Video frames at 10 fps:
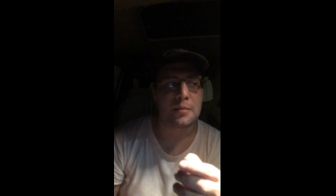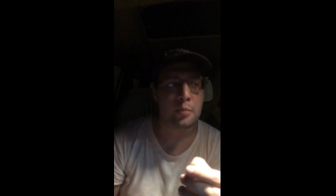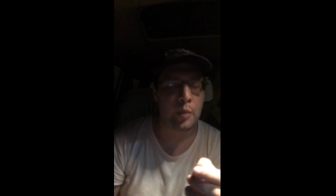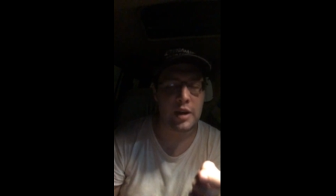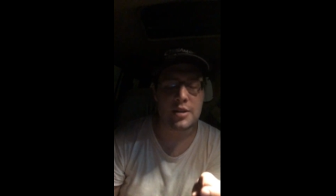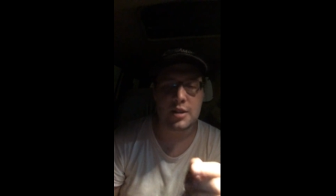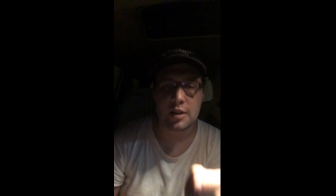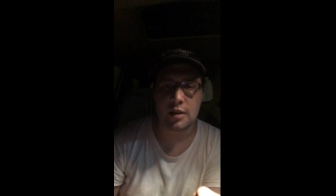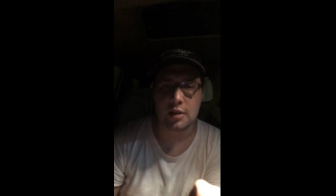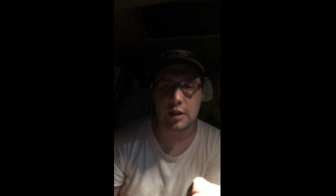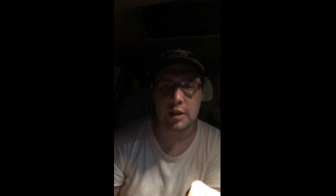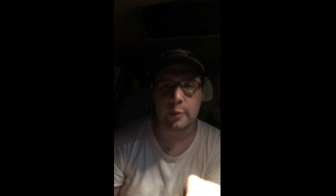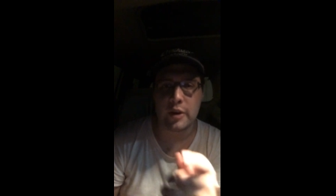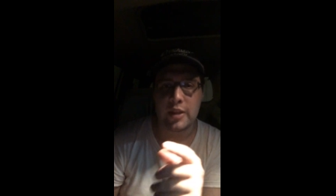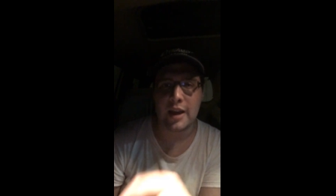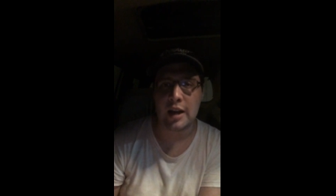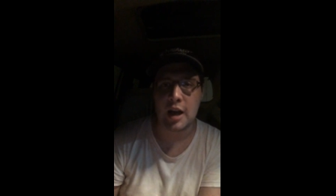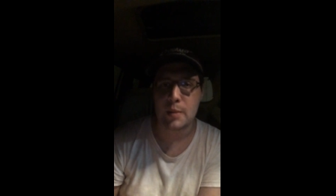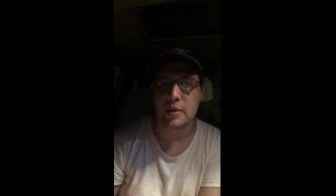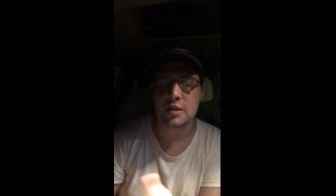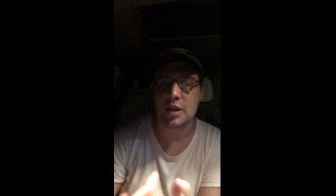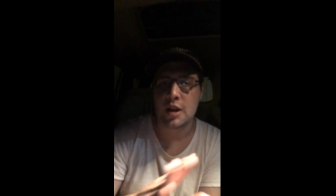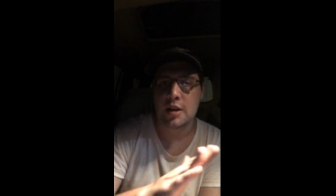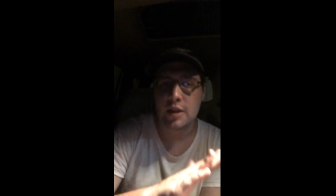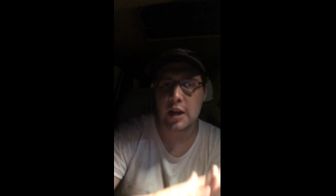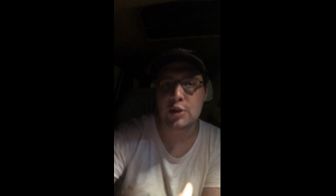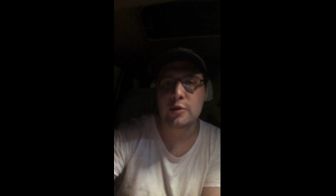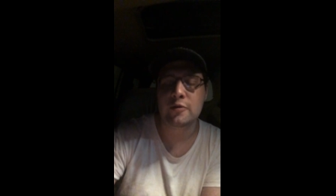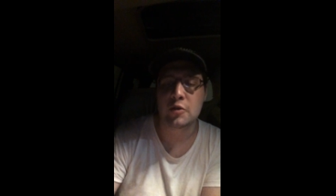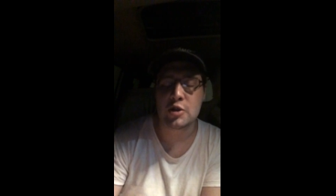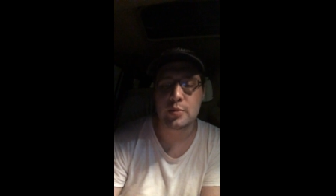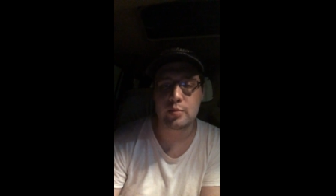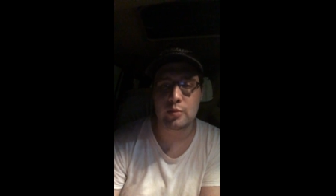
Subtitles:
Basically, when that happens, that's your first